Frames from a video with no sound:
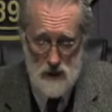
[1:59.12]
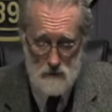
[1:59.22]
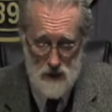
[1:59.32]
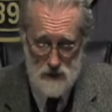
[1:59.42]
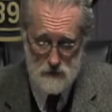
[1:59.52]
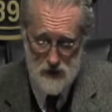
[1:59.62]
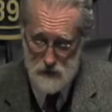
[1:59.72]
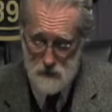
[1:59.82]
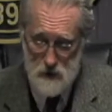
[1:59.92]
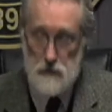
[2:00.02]
messing around
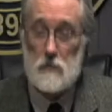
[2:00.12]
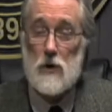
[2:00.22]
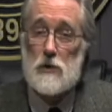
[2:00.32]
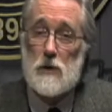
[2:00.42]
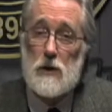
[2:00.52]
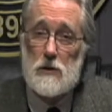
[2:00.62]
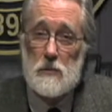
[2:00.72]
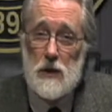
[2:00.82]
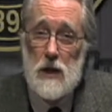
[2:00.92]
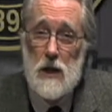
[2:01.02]
too much with marshmallows.
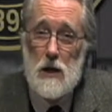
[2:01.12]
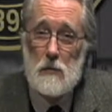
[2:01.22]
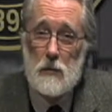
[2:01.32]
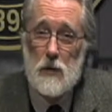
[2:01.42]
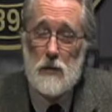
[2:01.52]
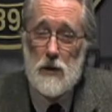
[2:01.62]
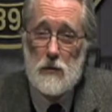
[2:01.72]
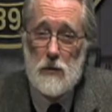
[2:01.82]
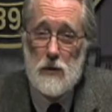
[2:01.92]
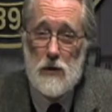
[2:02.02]
But when
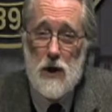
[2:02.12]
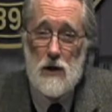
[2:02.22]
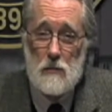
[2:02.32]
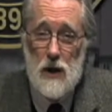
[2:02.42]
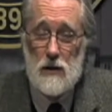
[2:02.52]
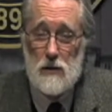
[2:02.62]
we're talking about